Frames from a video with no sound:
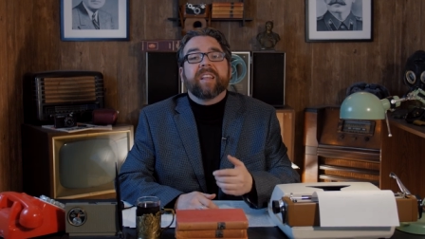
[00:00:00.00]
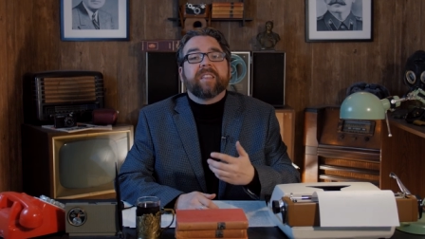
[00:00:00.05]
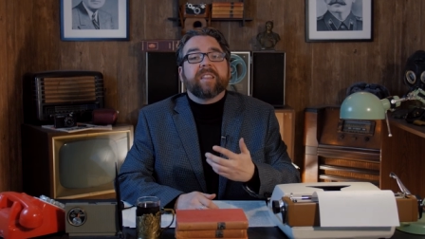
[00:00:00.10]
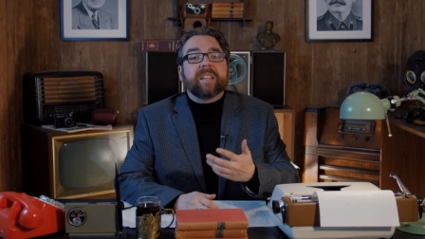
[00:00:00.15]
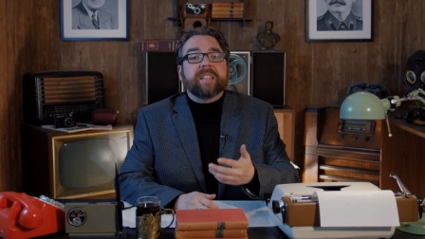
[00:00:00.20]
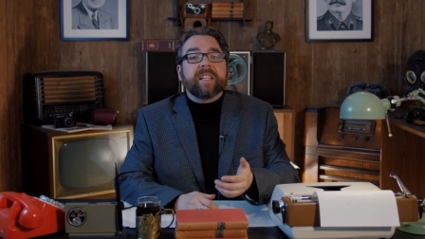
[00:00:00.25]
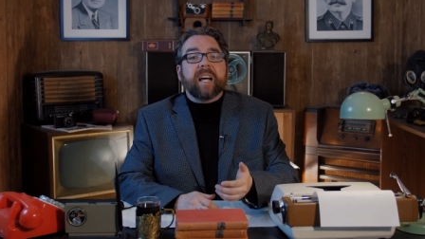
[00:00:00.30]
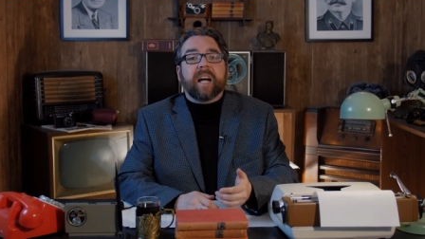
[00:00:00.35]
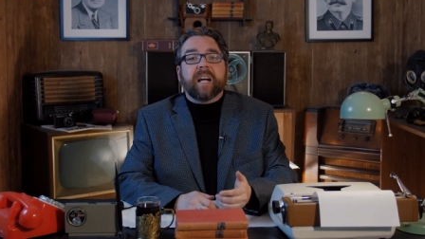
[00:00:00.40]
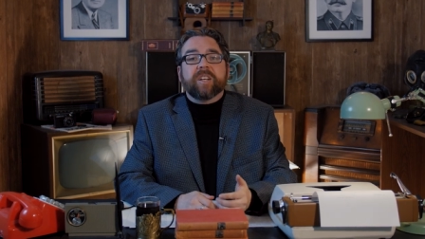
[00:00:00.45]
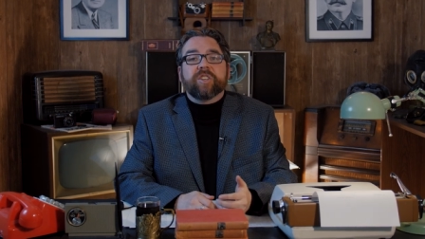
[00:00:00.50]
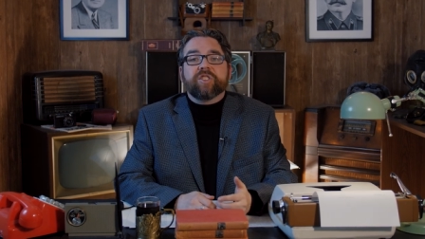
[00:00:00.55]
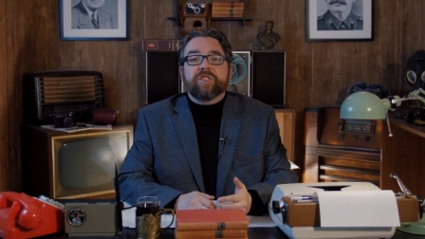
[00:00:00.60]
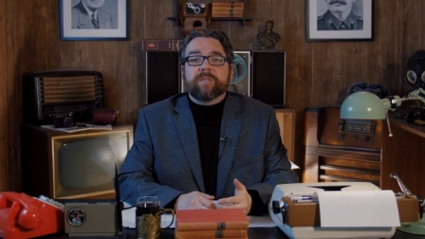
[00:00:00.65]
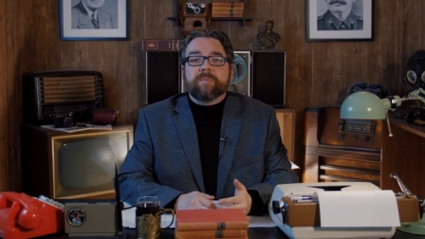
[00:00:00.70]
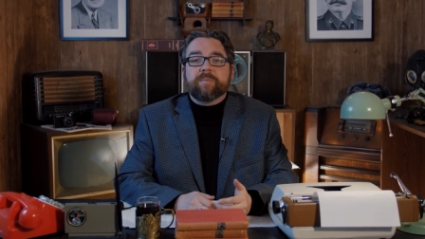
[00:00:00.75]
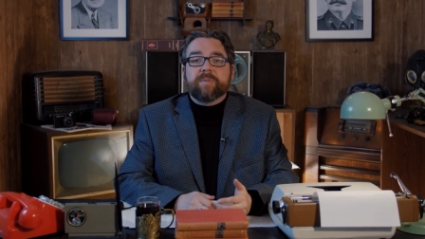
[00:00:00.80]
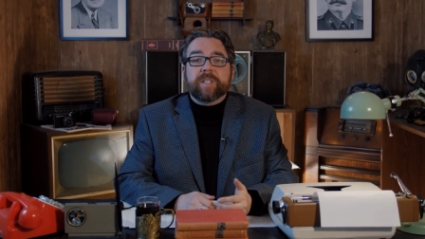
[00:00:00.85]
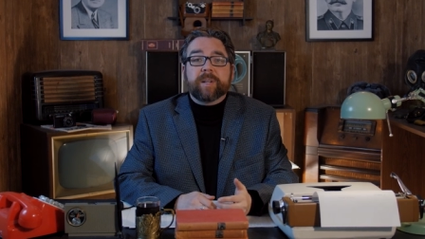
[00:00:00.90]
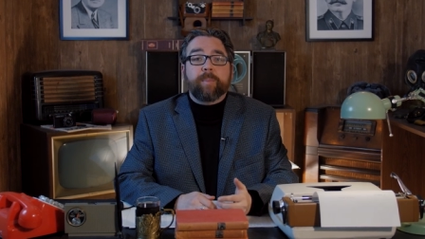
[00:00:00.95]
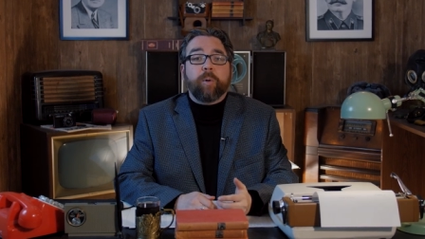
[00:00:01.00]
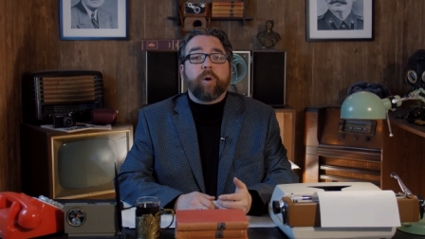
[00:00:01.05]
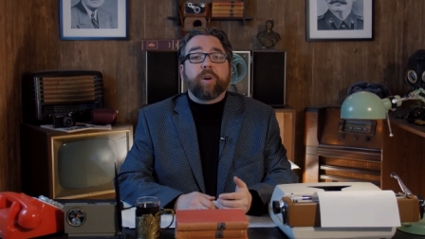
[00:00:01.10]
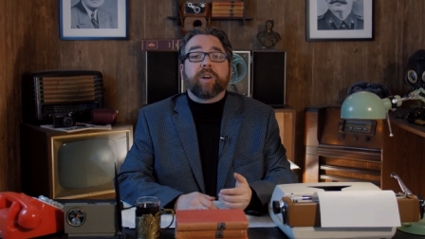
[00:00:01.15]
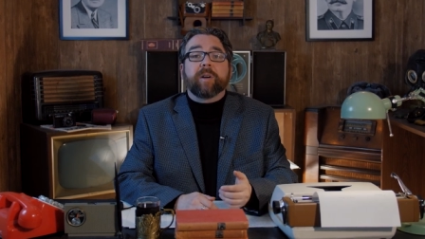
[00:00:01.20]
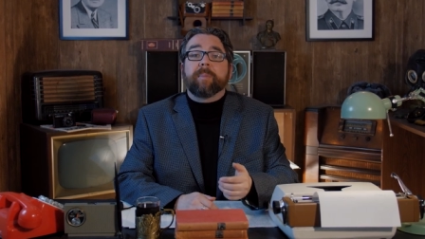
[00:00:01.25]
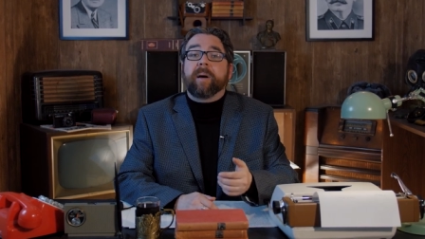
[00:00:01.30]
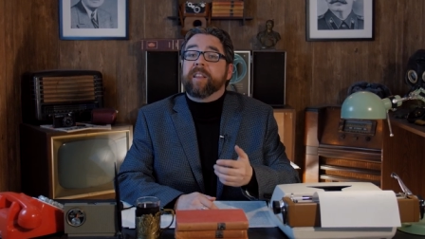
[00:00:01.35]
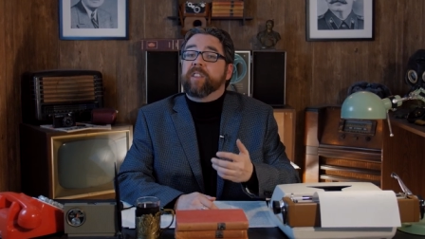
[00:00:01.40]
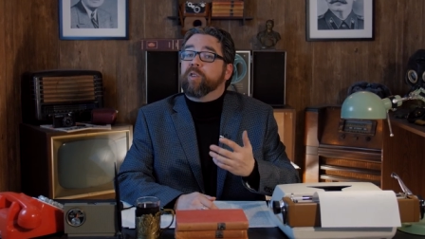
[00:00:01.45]
The Dutch,
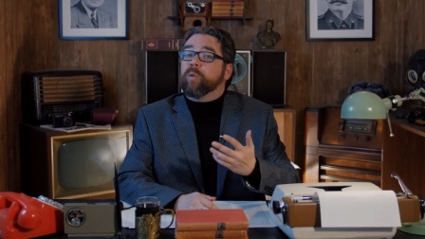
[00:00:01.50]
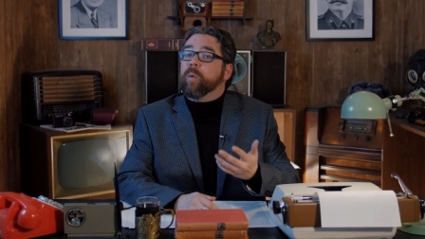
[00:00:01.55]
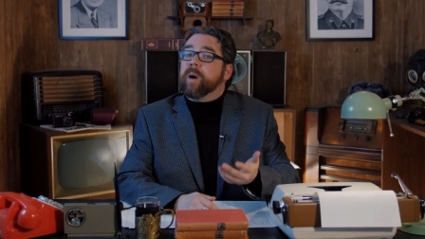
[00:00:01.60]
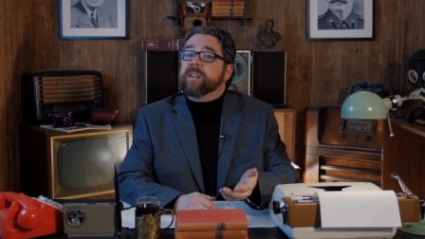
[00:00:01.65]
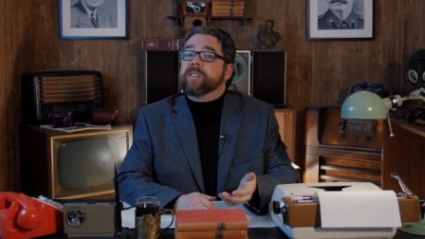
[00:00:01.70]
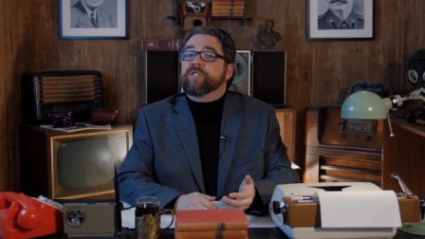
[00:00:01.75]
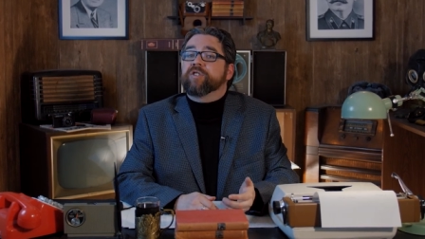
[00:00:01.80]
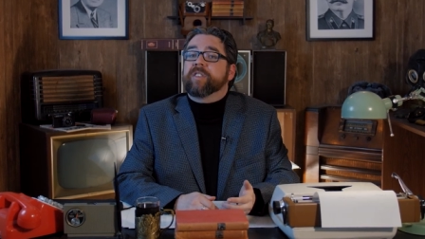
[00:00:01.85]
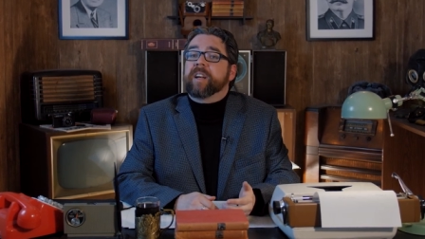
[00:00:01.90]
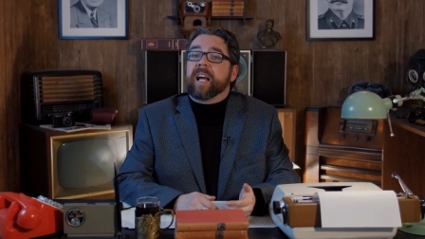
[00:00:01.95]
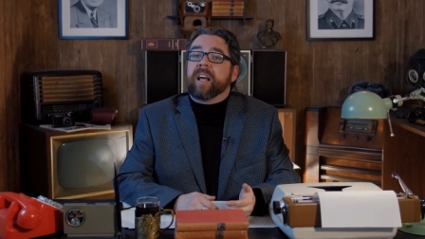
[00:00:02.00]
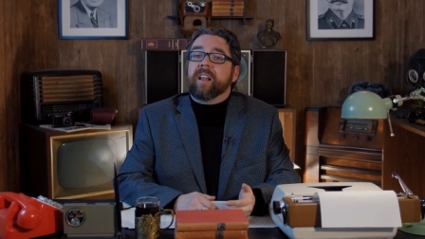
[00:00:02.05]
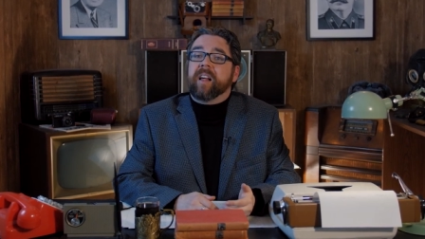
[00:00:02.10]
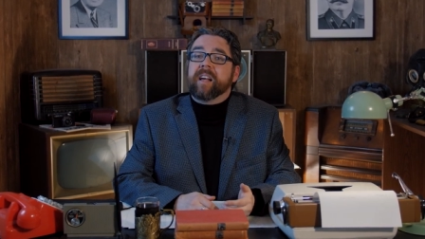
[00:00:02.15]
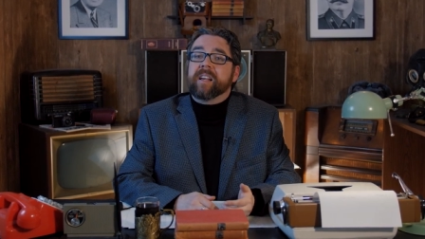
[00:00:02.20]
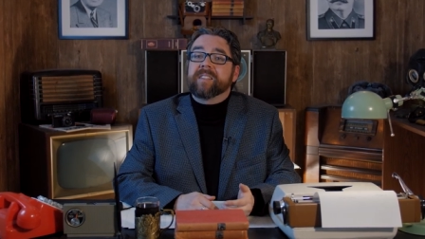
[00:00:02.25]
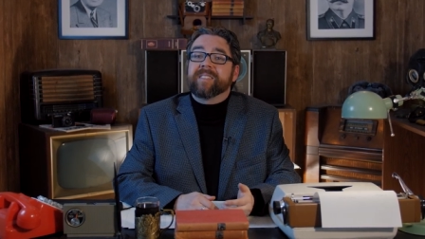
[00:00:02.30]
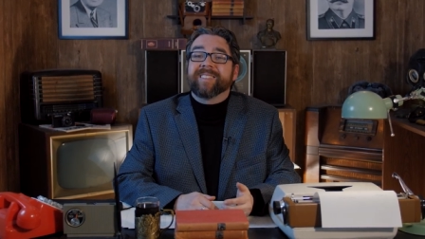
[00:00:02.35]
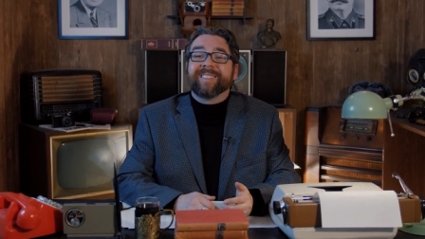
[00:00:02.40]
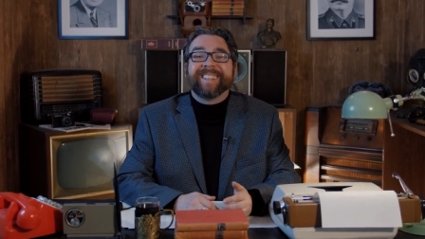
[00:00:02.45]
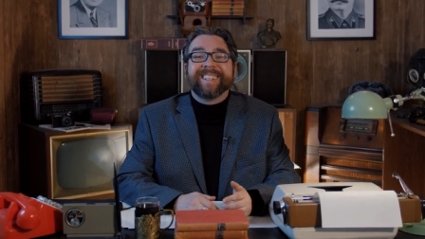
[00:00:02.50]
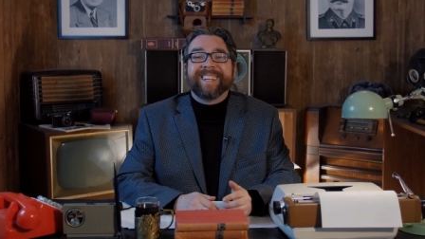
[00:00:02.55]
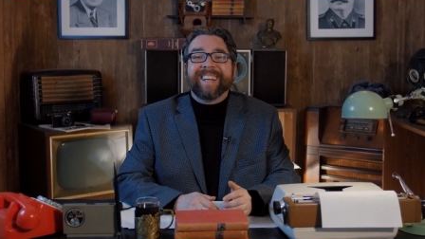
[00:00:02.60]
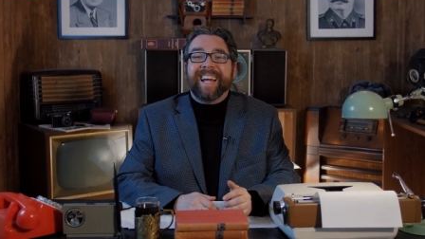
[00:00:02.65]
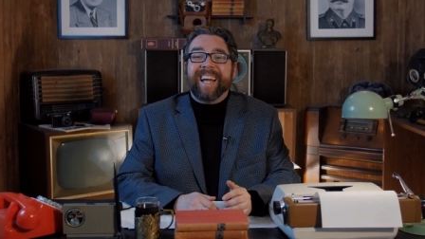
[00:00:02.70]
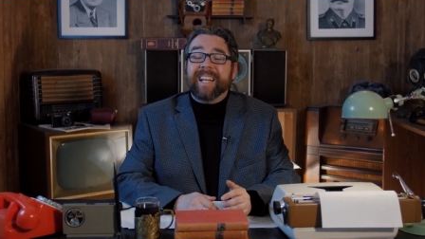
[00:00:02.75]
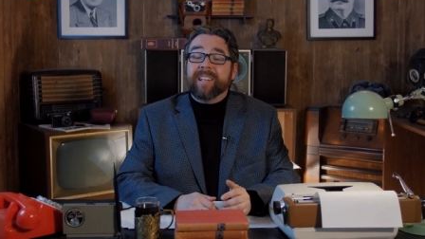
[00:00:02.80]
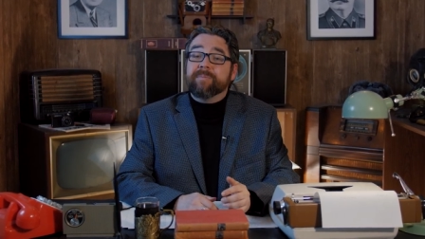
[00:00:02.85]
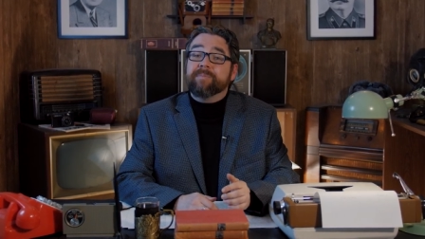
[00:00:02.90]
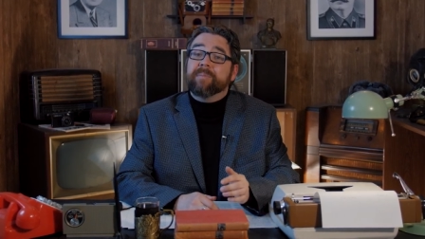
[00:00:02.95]
supported by their Western allies,
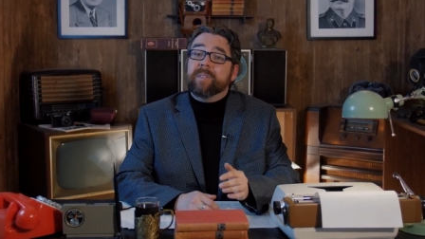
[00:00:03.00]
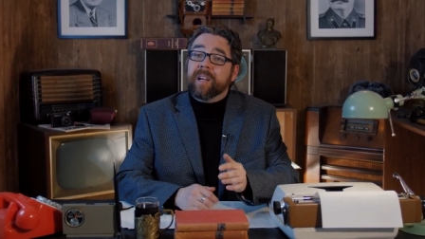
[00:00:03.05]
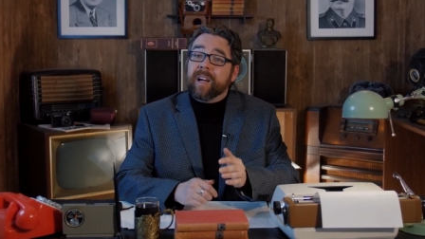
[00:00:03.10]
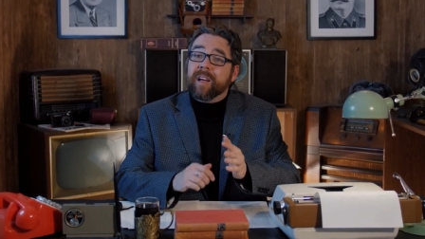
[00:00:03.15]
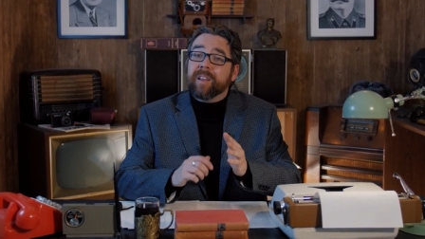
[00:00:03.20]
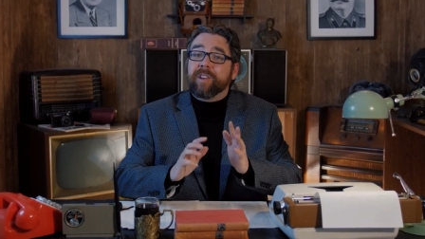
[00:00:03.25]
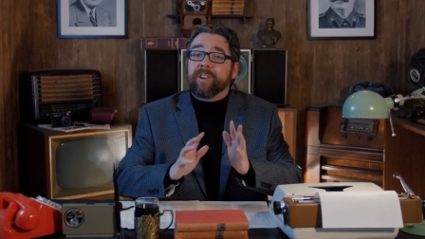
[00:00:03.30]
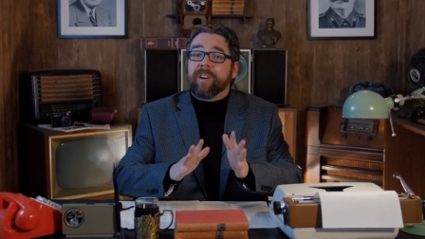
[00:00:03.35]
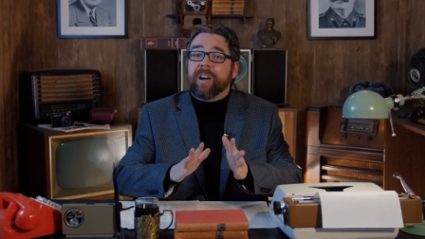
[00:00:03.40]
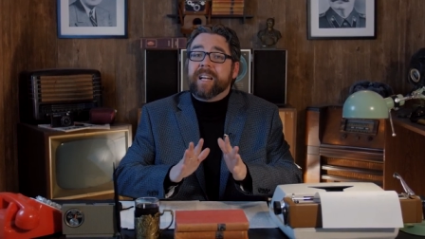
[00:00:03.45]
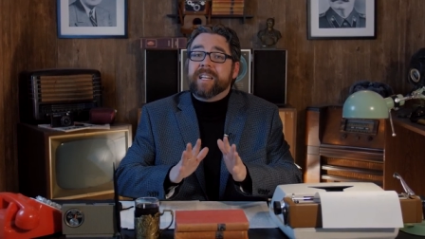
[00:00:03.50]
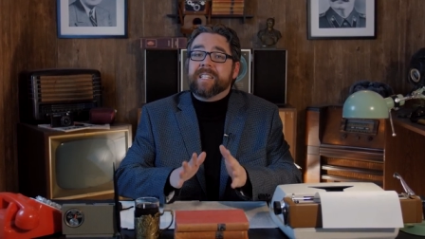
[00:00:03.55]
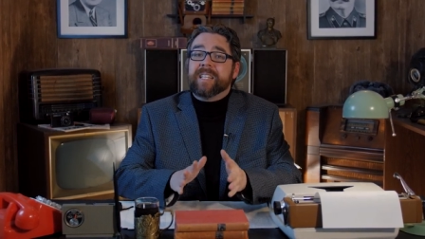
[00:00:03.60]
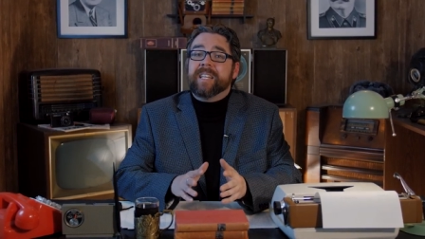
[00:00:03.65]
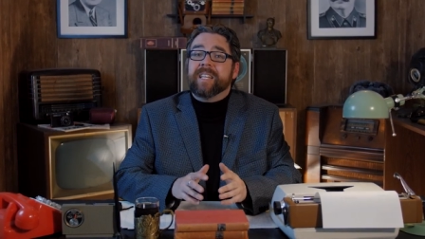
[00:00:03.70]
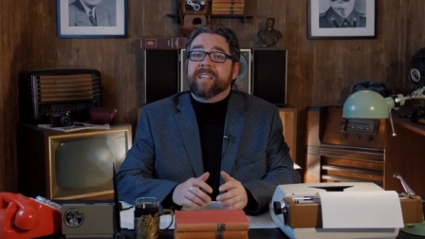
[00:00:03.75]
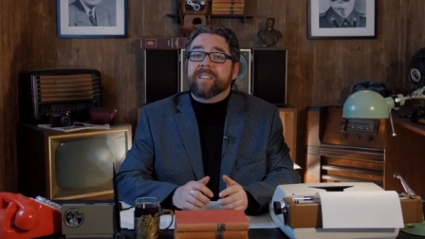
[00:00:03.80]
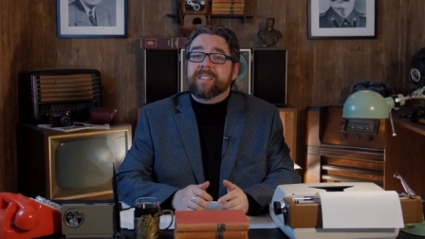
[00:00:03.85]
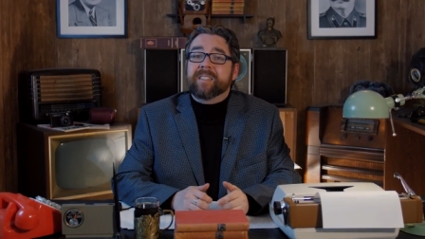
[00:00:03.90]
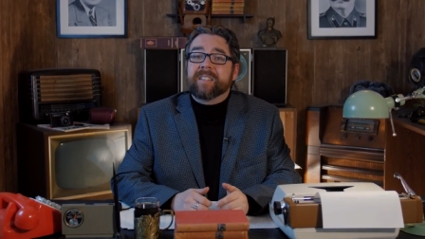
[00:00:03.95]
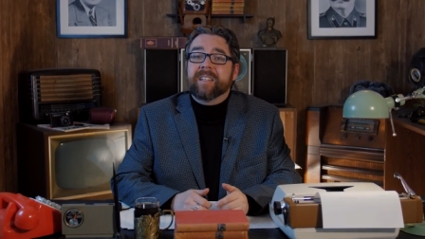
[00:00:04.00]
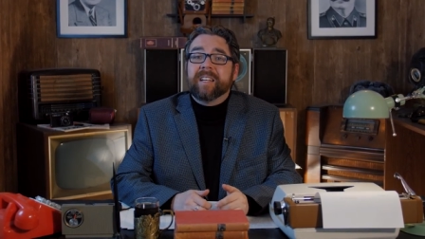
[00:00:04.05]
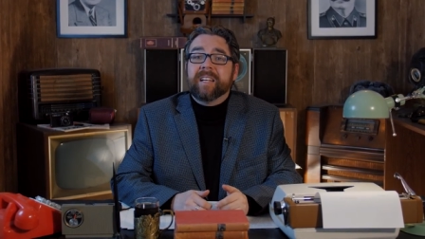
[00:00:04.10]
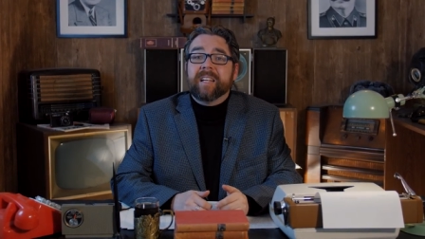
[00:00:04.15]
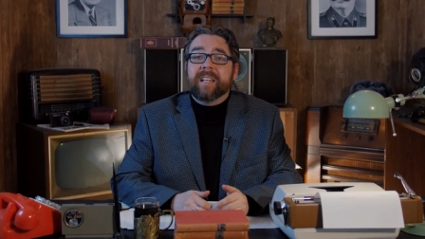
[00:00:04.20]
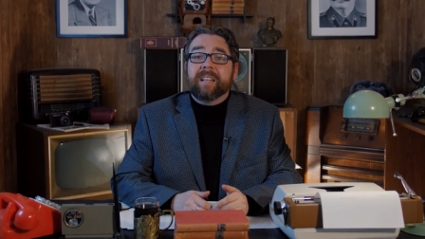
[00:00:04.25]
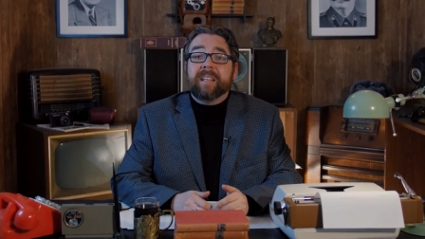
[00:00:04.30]
had other ideas,